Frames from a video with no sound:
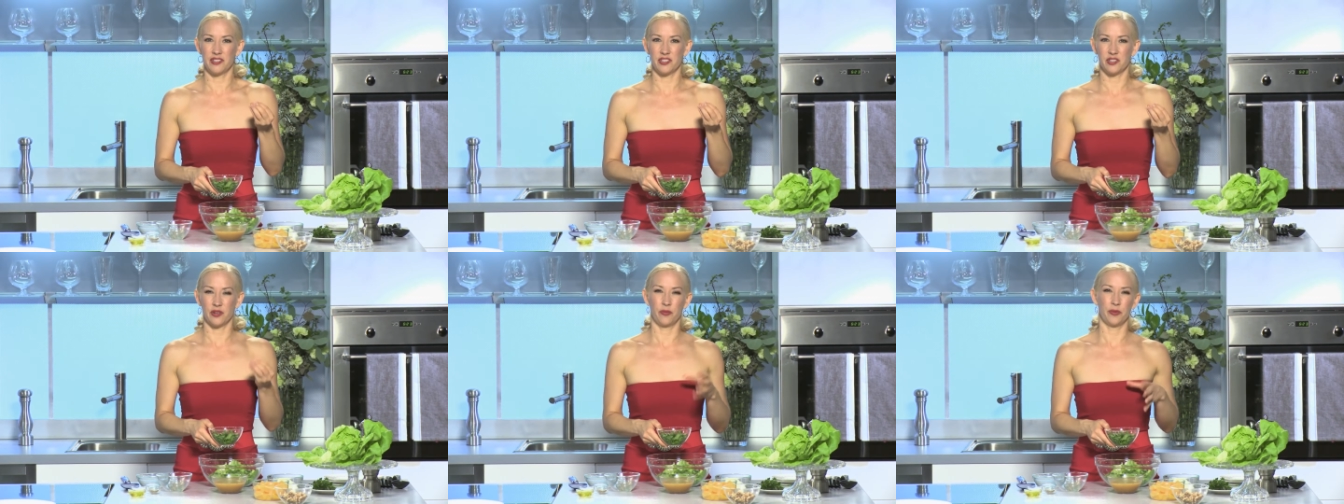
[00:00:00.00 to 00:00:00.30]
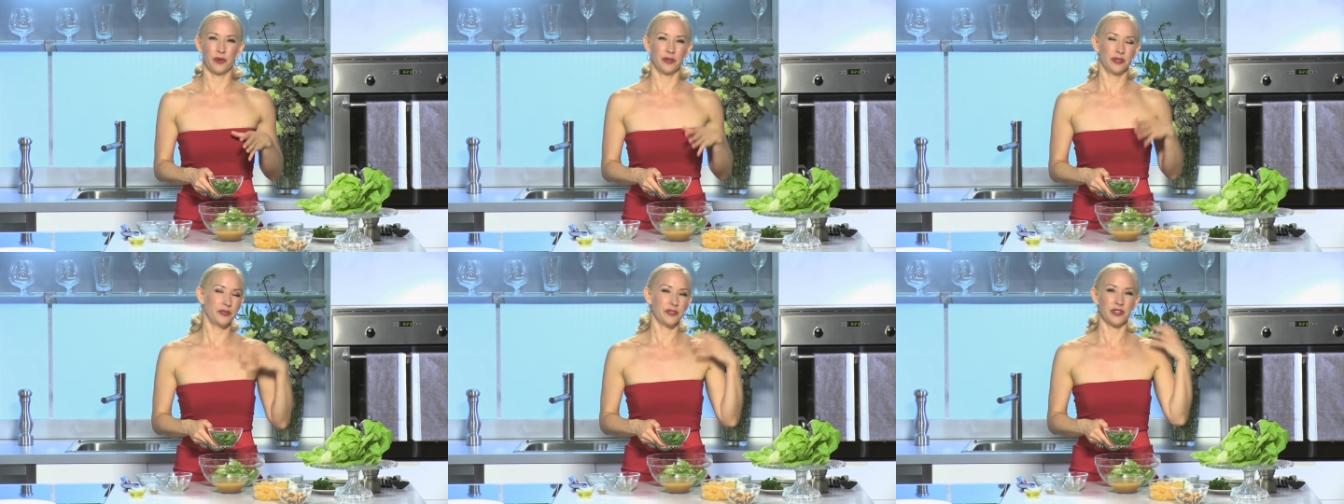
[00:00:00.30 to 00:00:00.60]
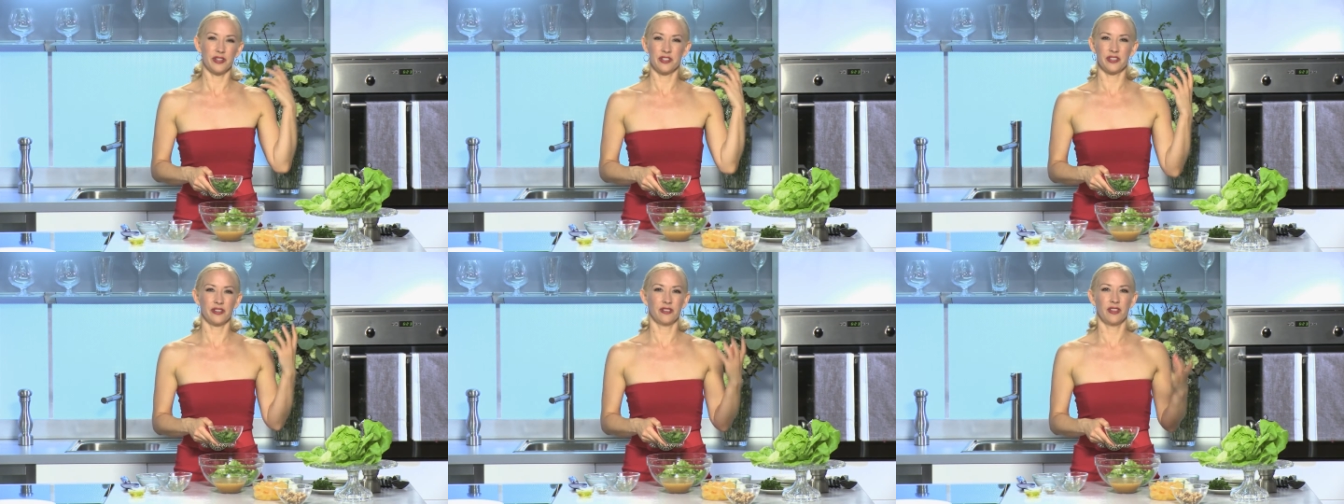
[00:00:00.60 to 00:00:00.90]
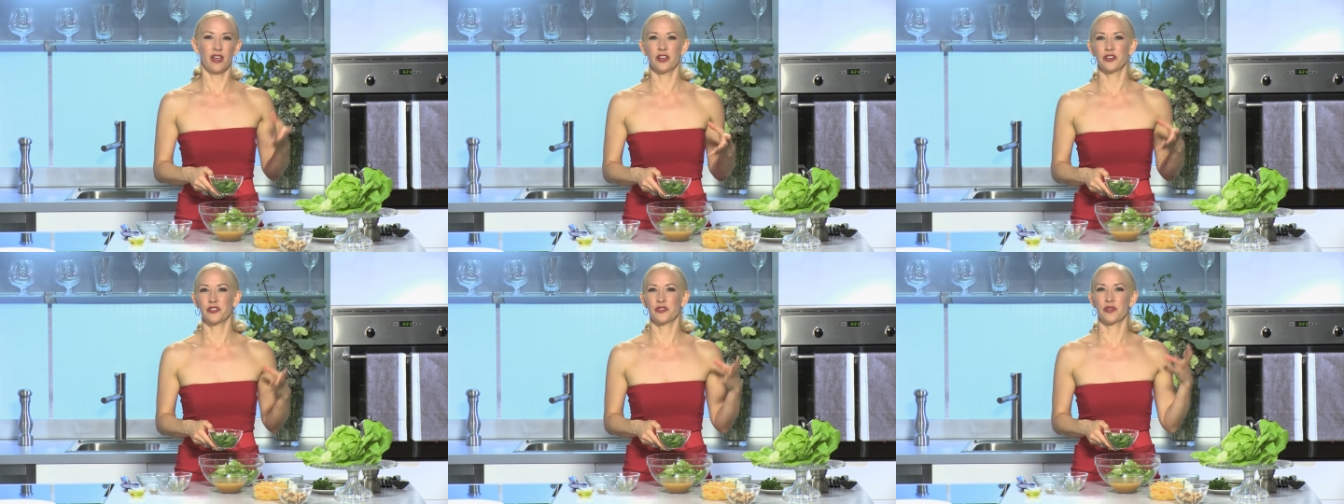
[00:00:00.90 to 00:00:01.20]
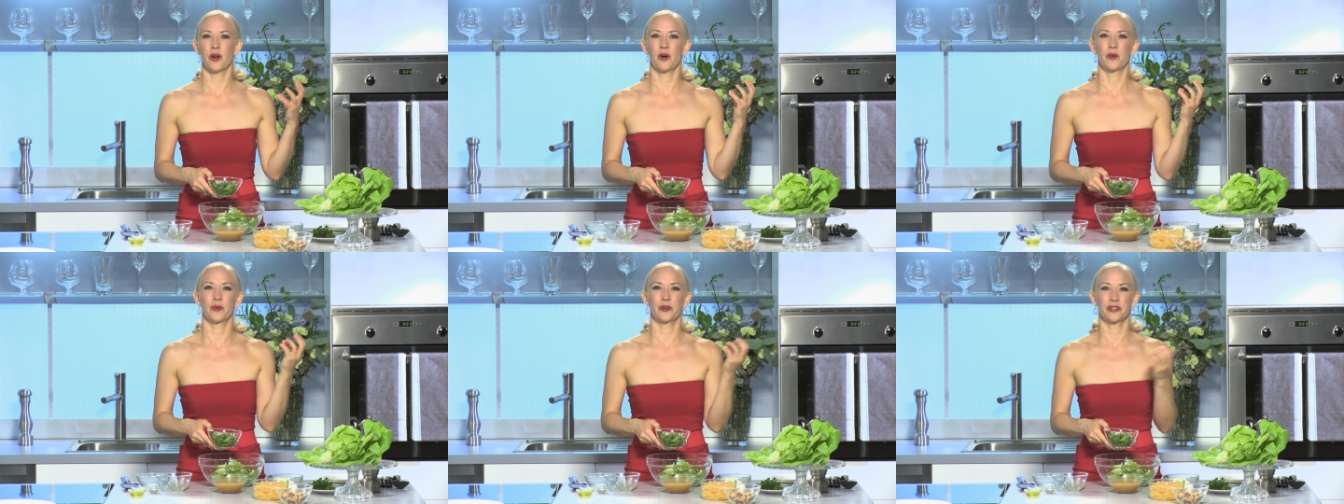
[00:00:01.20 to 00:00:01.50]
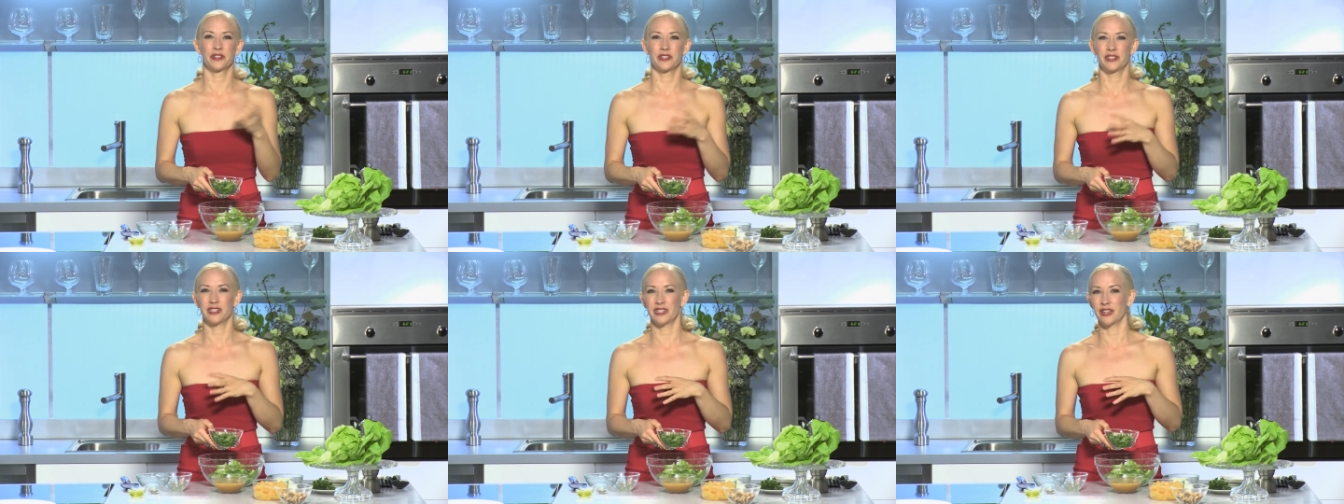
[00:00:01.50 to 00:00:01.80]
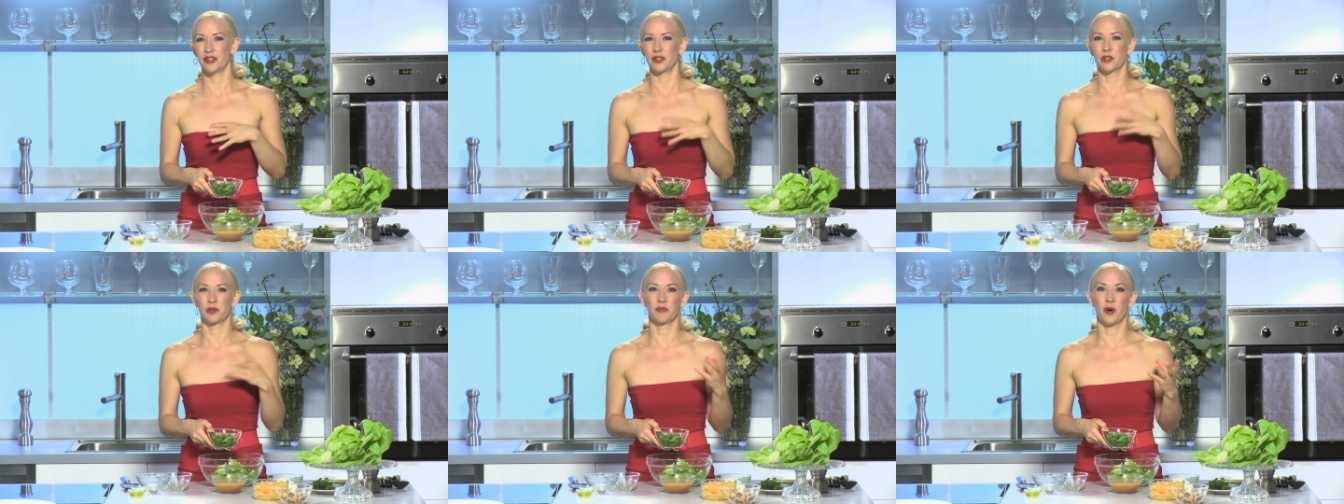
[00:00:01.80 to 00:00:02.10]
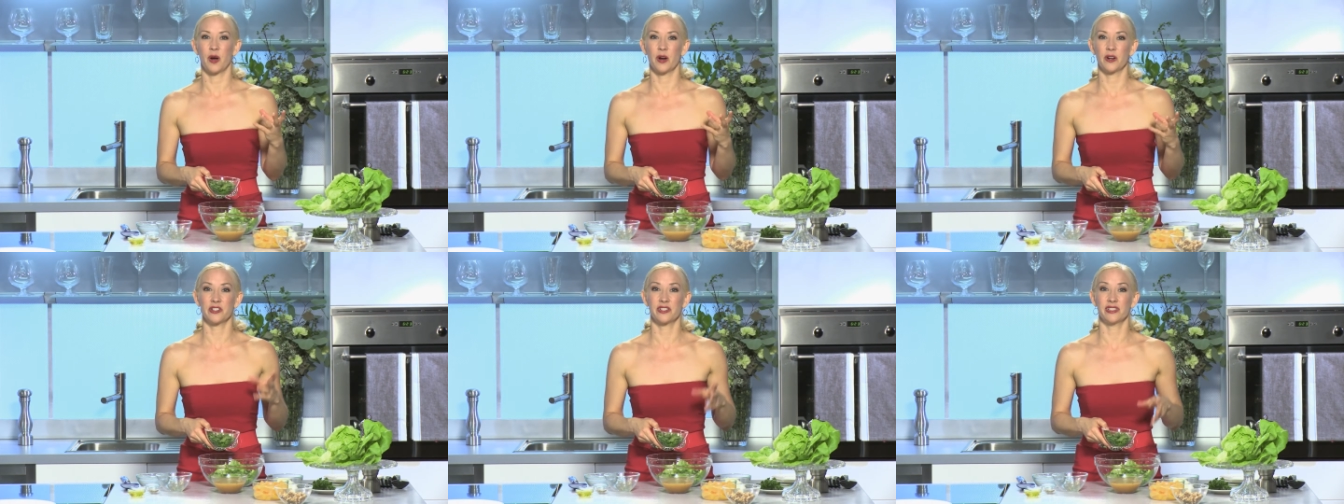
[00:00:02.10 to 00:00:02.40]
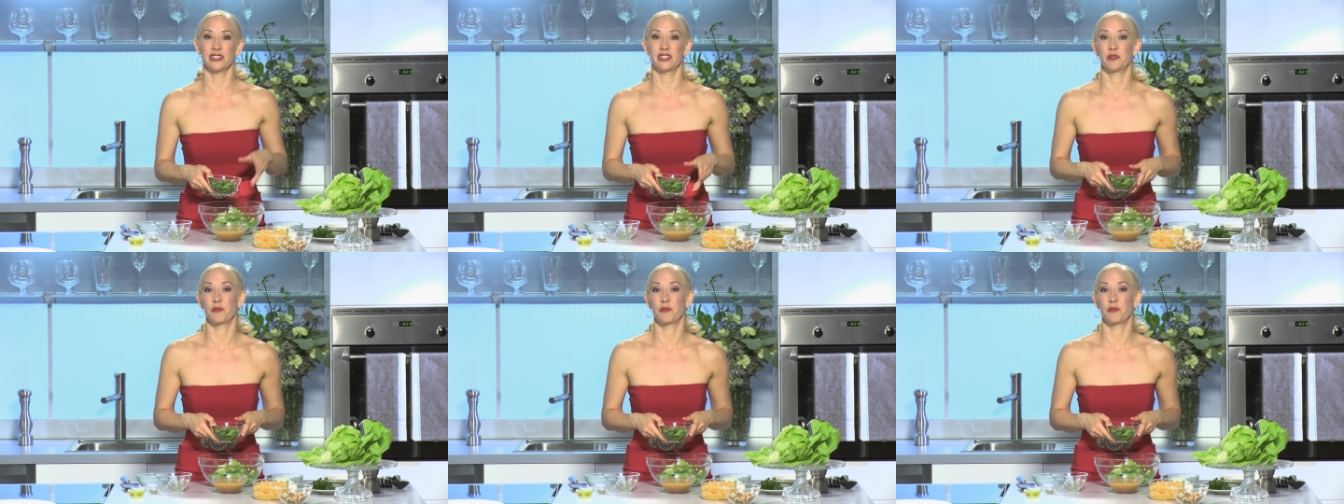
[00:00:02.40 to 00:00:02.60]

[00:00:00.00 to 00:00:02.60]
So we're using cilantro or dill or parsley,